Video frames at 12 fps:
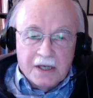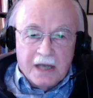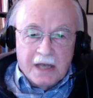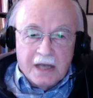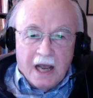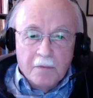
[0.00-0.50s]

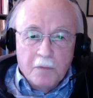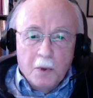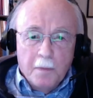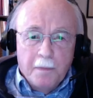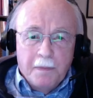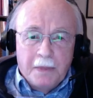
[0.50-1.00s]
which
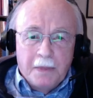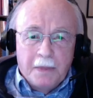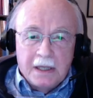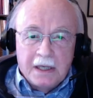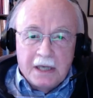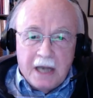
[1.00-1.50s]
in Arabic
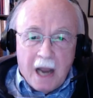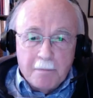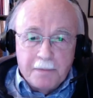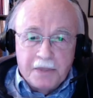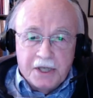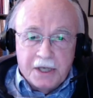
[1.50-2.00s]
is
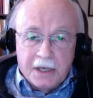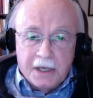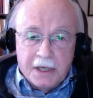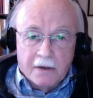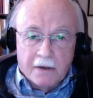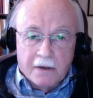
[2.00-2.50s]

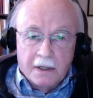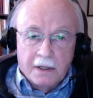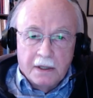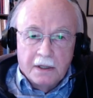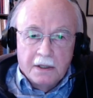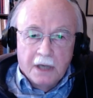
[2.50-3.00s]

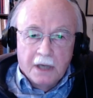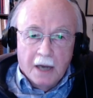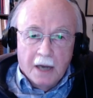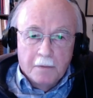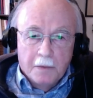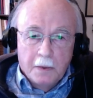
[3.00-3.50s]

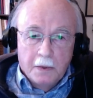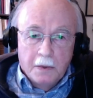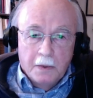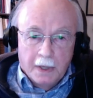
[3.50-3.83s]
al-Mutabsir,